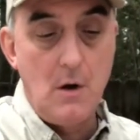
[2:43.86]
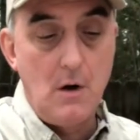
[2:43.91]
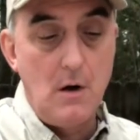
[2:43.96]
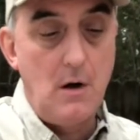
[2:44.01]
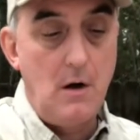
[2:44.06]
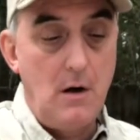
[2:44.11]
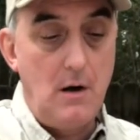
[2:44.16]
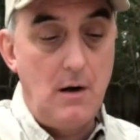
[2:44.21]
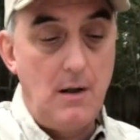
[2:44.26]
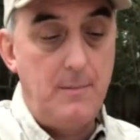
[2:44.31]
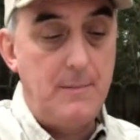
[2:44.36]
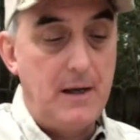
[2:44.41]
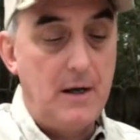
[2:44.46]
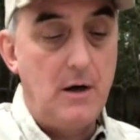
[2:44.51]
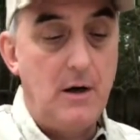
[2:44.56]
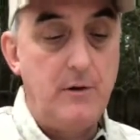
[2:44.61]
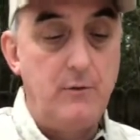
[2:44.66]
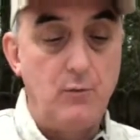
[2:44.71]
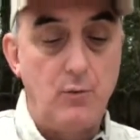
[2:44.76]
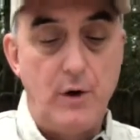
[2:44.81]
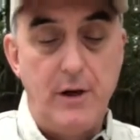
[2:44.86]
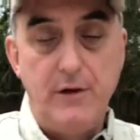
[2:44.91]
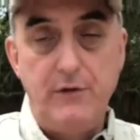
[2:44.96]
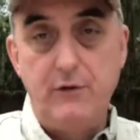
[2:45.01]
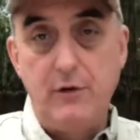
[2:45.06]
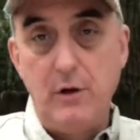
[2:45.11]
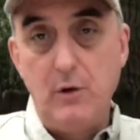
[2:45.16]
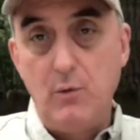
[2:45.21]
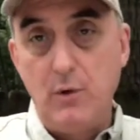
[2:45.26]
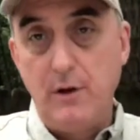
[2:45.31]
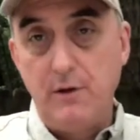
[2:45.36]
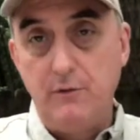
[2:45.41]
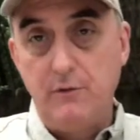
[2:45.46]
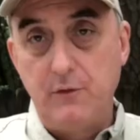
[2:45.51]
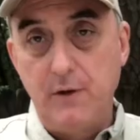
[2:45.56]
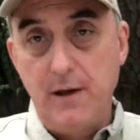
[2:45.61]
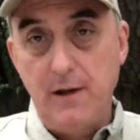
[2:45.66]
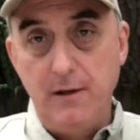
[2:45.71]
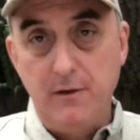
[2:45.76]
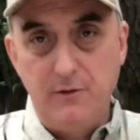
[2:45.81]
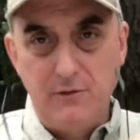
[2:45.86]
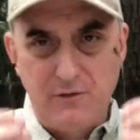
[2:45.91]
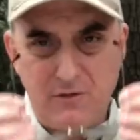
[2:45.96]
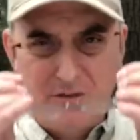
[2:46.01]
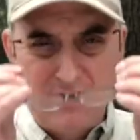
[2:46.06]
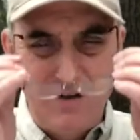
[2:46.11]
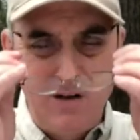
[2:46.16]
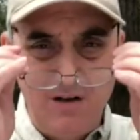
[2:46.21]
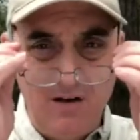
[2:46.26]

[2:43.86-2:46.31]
let me go ahead and read to you what it says.